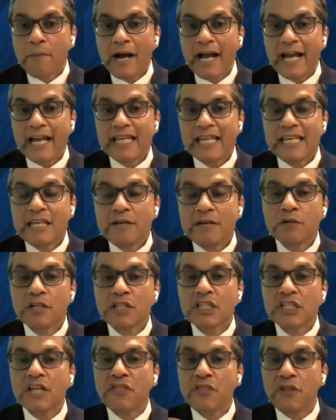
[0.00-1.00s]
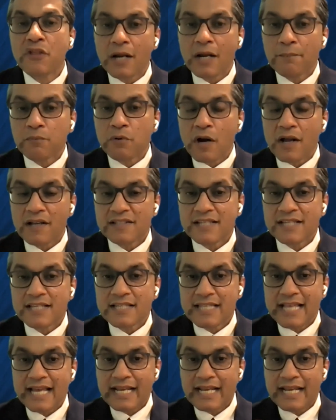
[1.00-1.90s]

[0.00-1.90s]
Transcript: by even the thought process